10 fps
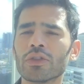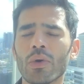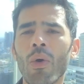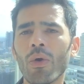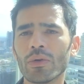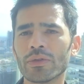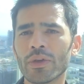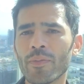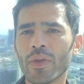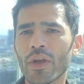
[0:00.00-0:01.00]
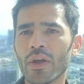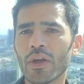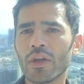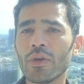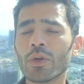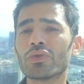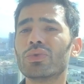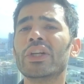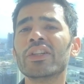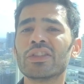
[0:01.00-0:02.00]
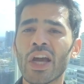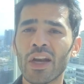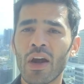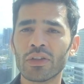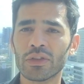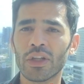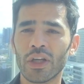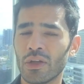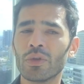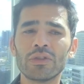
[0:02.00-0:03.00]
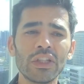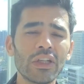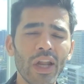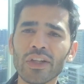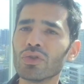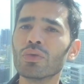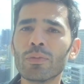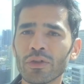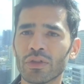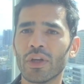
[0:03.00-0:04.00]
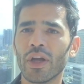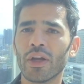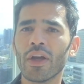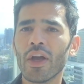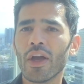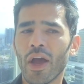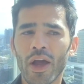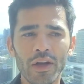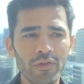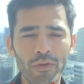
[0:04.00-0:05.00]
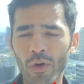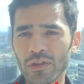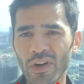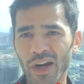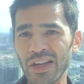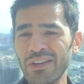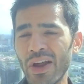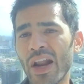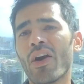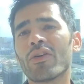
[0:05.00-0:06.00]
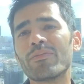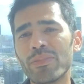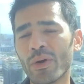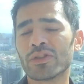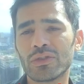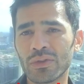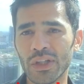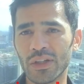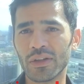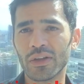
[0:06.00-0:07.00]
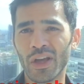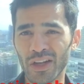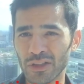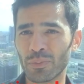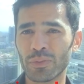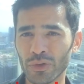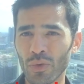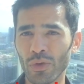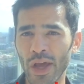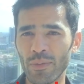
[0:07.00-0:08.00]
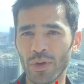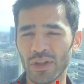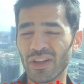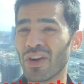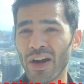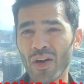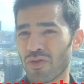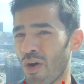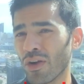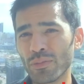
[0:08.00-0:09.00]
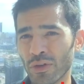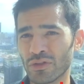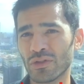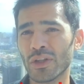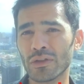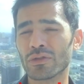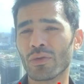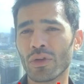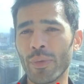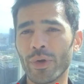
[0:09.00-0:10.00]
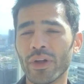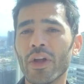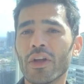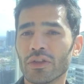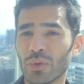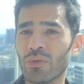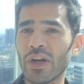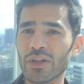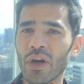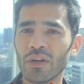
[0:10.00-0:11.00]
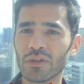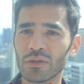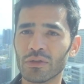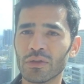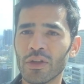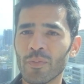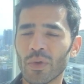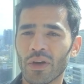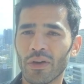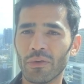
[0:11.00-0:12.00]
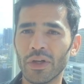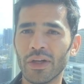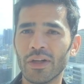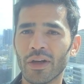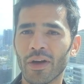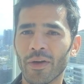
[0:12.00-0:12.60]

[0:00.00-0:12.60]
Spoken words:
years old, he was reading 10 hours a day. He would read like 2 books a day, and in 4th grade, he ran out of books to read. in his school library. He ran out of all the books to read in school library. So he went on to read